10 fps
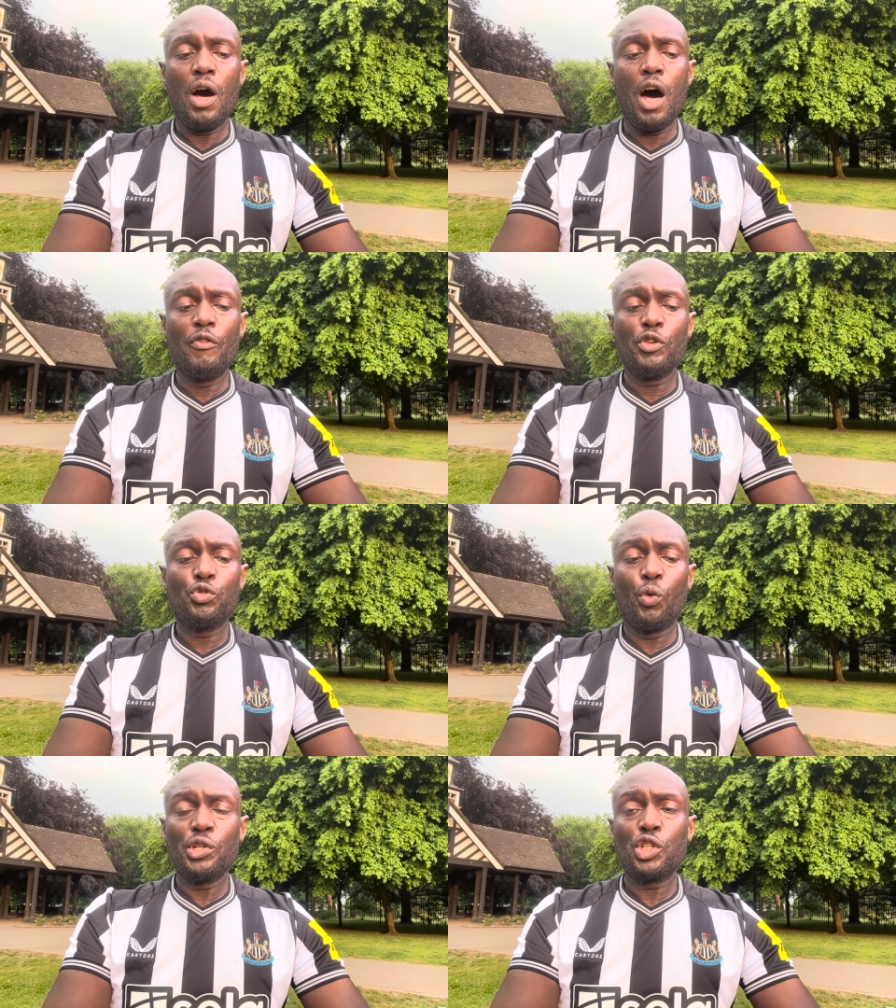other
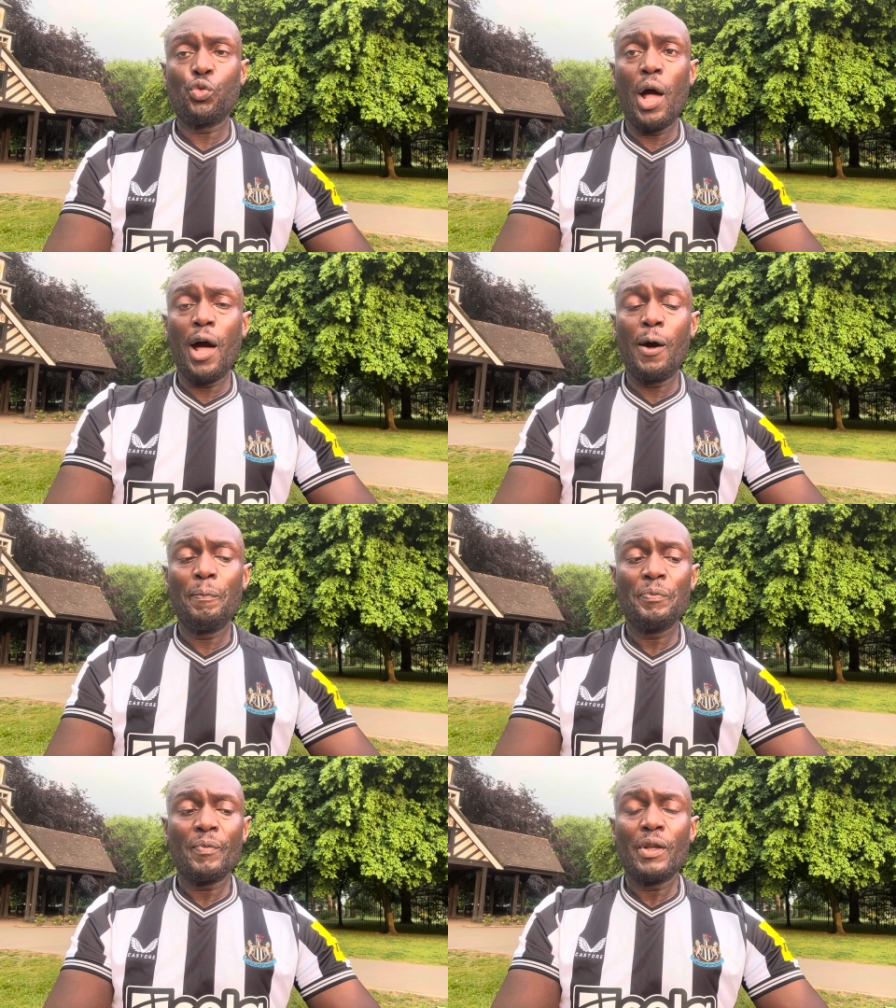stores as well,
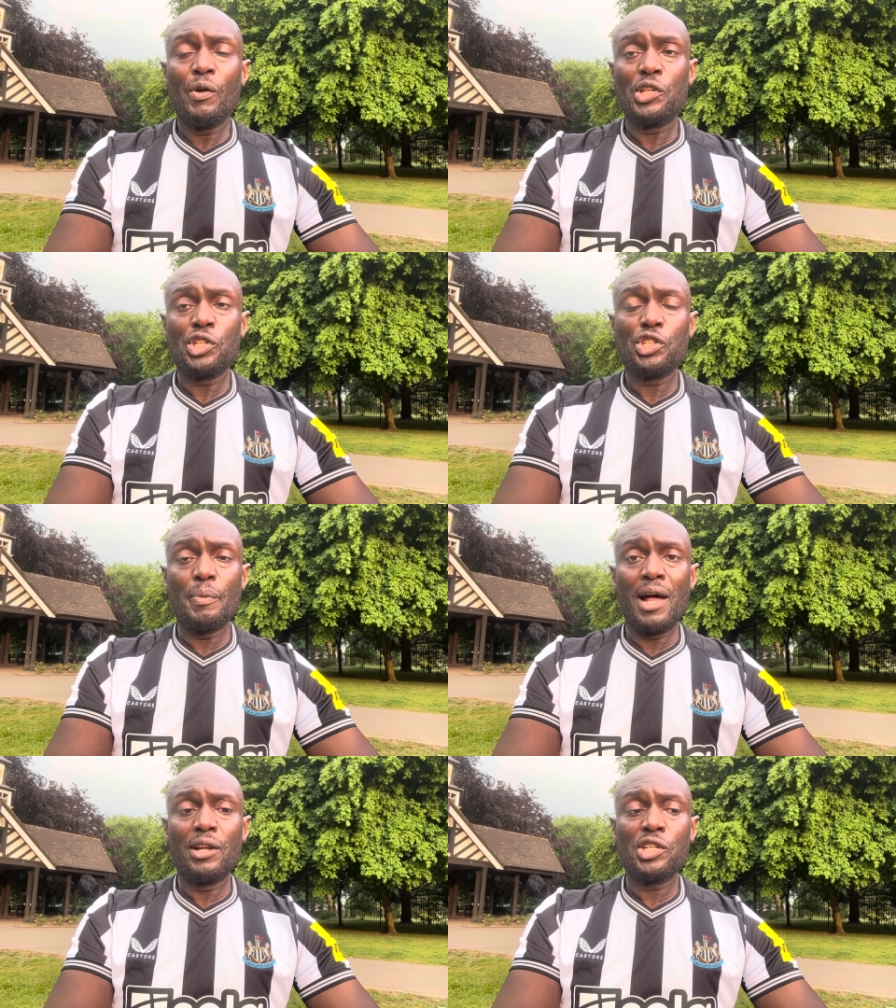which is
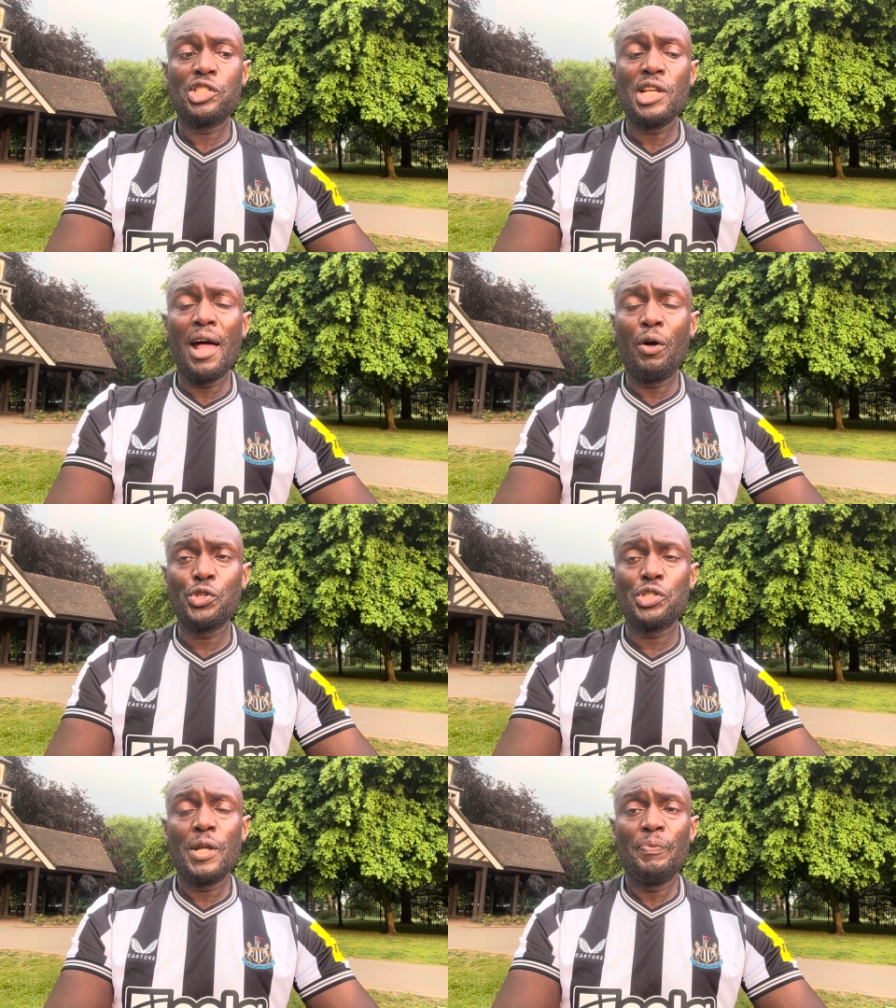Jamal
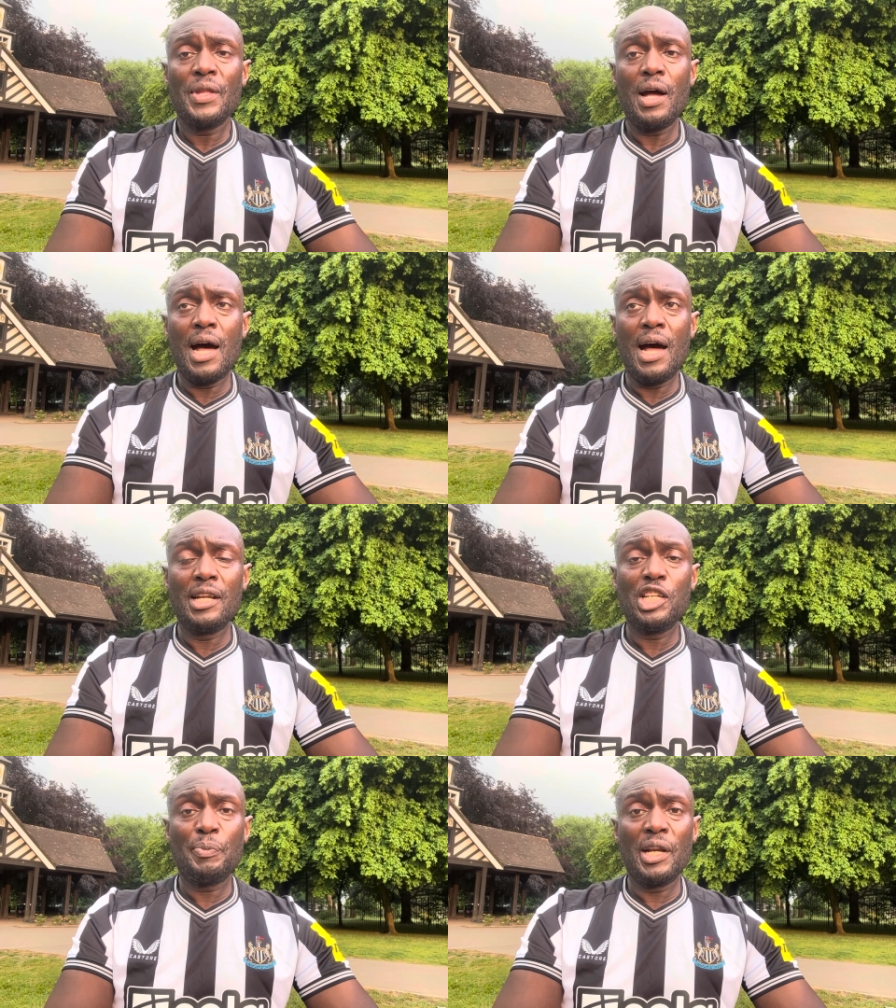Lascelles, and
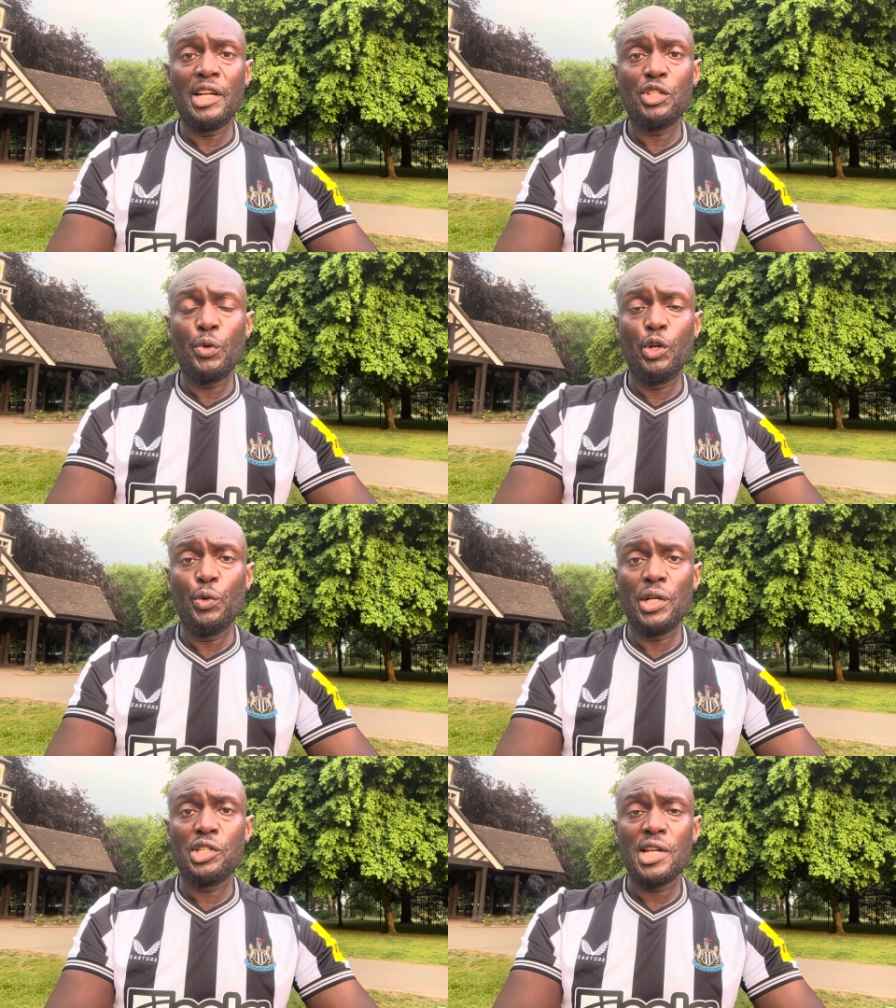he's been linked to
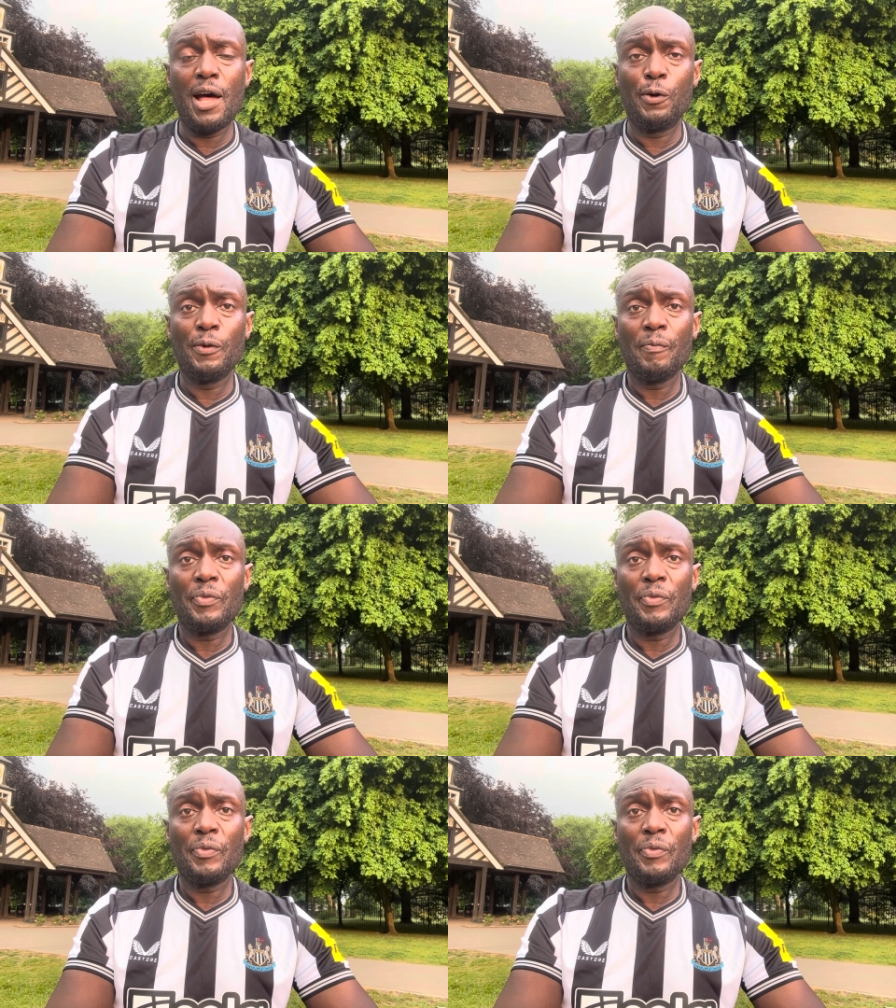Luton Town.